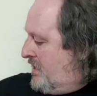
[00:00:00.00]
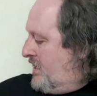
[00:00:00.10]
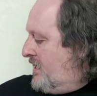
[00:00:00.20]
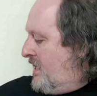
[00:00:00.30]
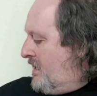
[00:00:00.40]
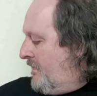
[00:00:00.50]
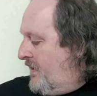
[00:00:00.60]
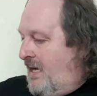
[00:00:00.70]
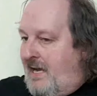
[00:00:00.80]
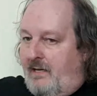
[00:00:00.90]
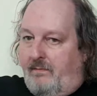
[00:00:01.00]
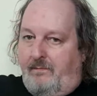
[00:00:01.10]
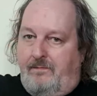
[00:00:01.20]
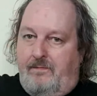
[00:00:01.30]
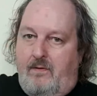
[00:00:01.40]
So, and
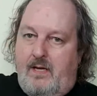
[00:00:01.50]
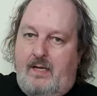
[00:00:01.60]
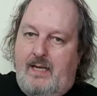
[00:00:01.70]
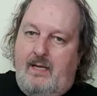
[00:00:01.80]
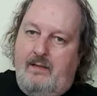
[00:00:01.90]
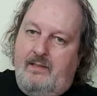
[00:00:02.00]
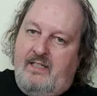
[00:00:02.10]
finally,